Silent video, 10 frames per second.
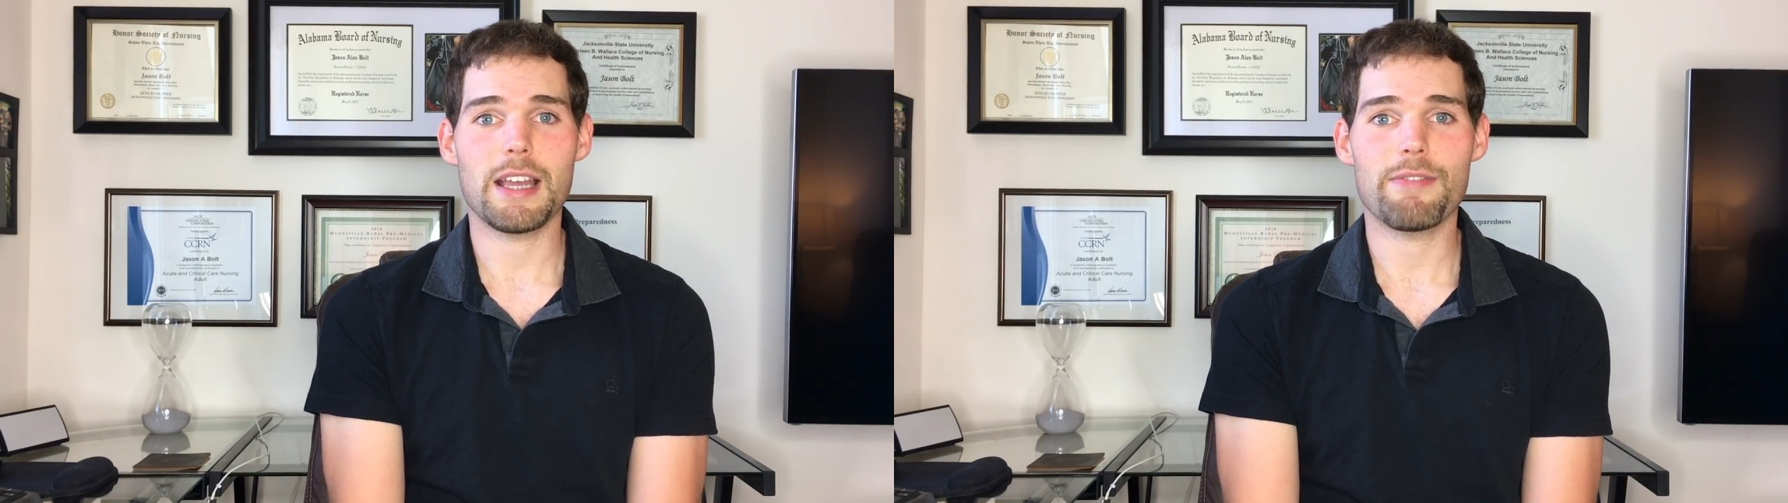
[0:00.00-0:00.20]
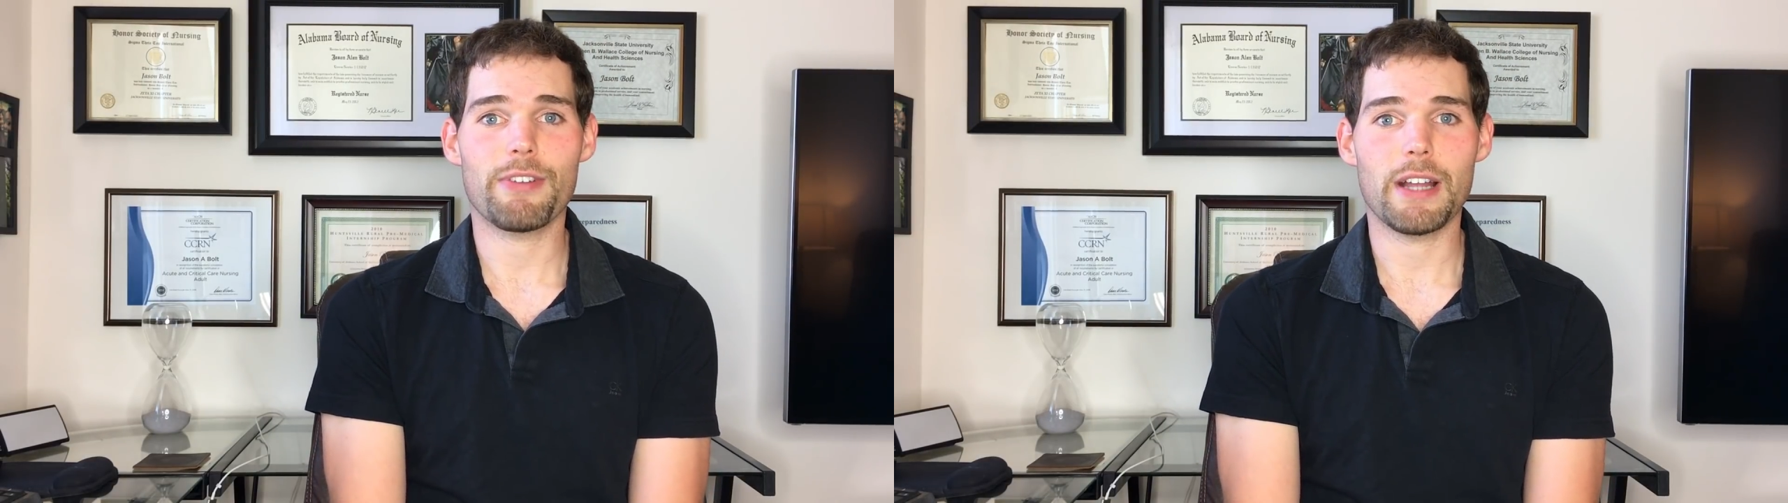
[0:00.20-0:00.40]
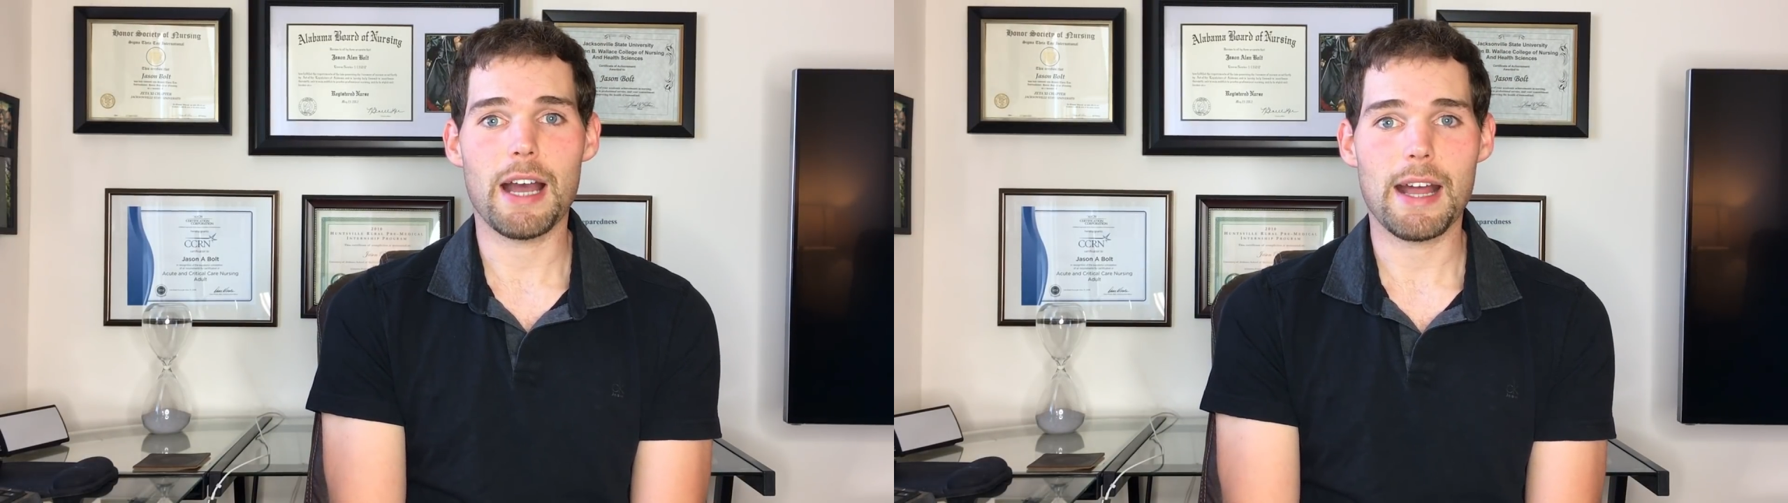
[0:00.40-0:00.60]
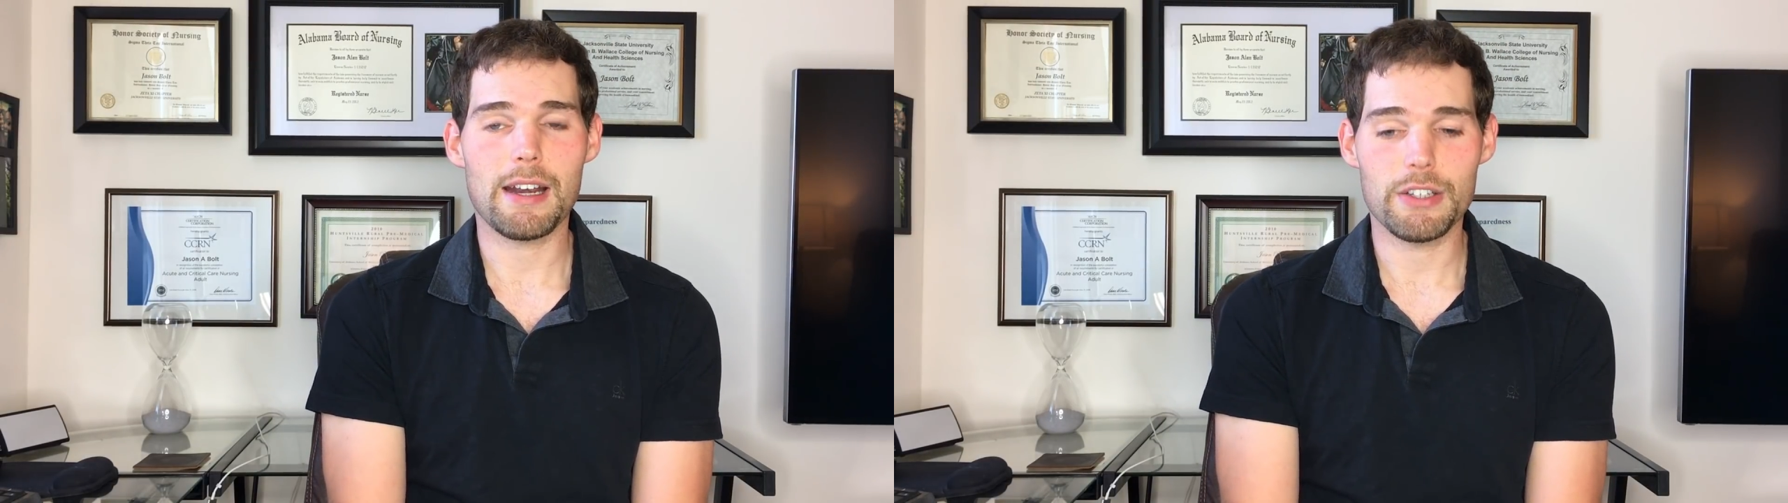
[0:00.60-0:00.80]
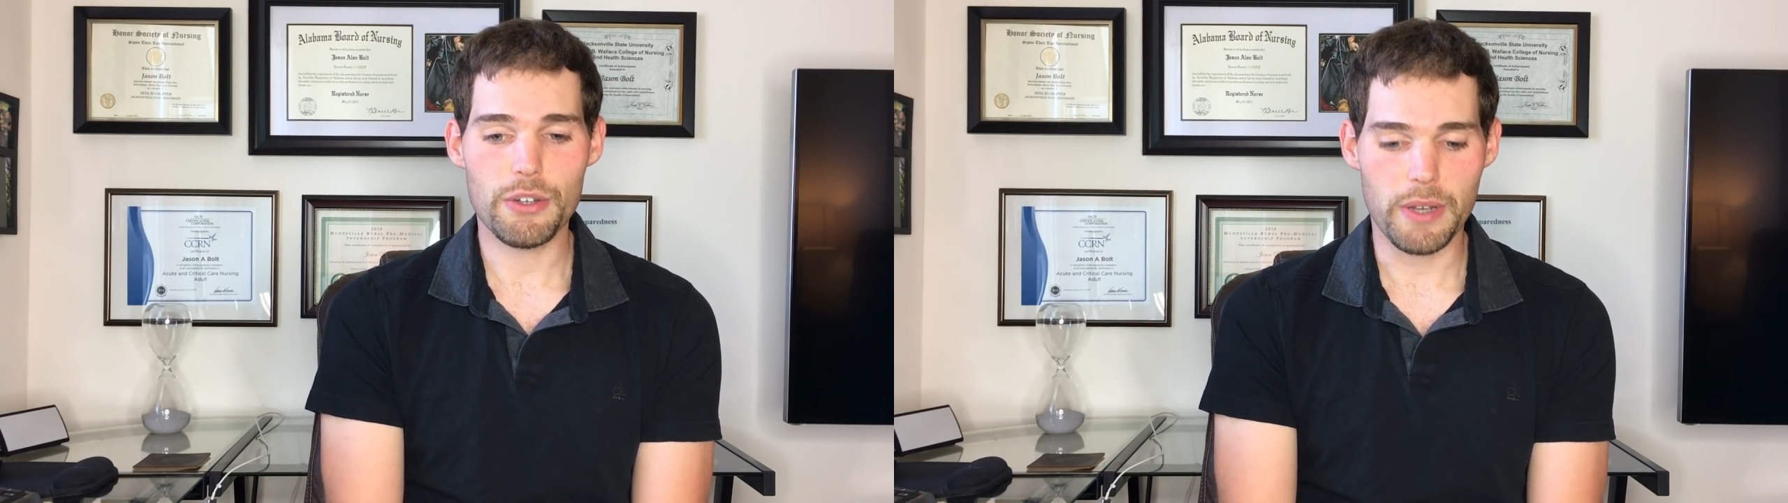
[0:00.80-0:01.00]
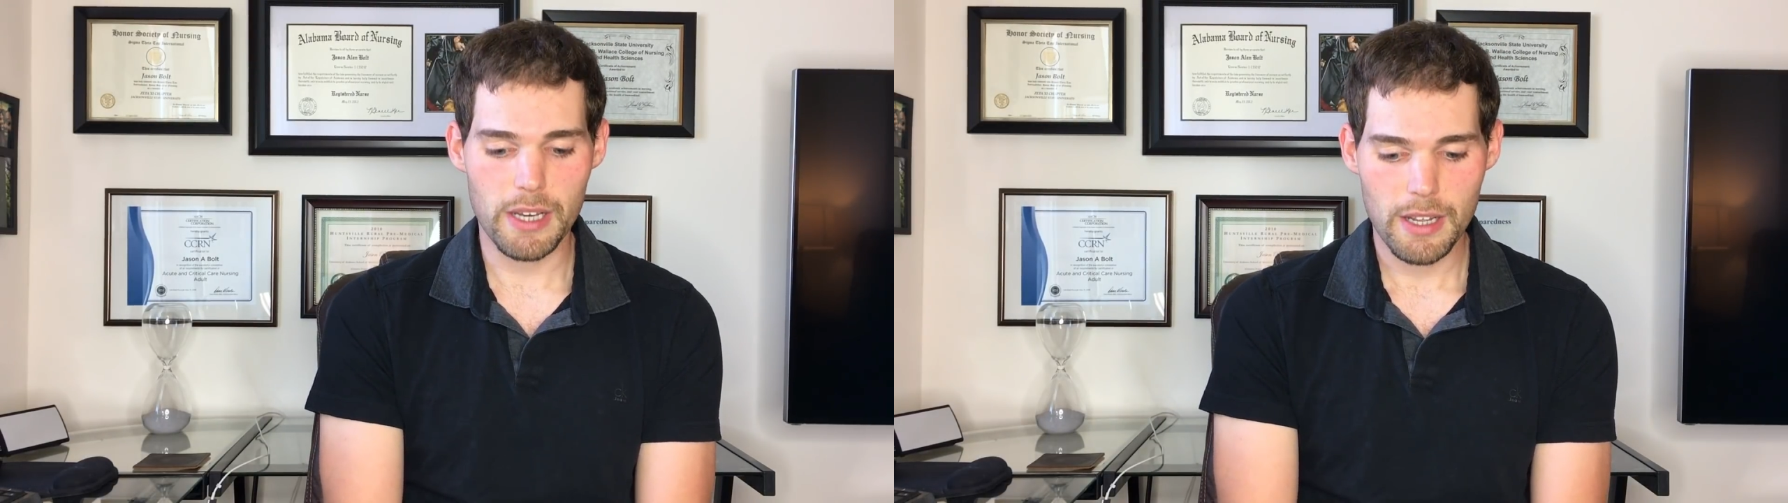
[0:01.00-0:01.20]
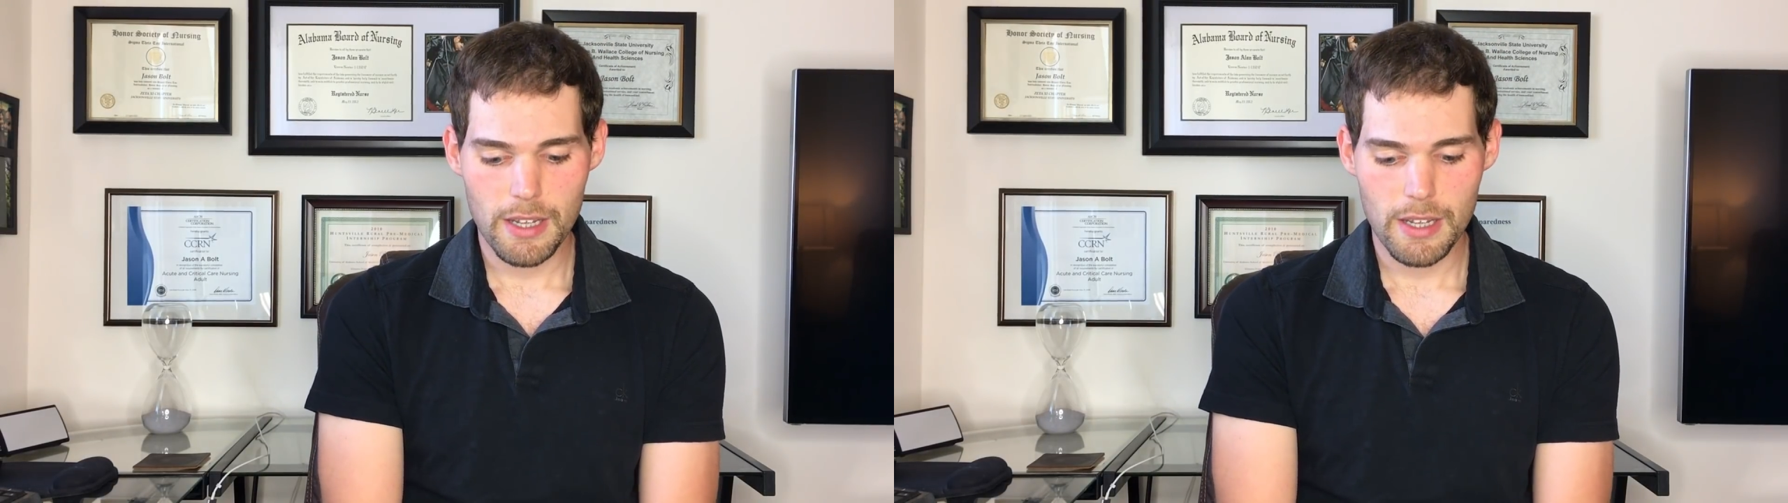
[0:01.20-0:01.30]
they forgot how to do it.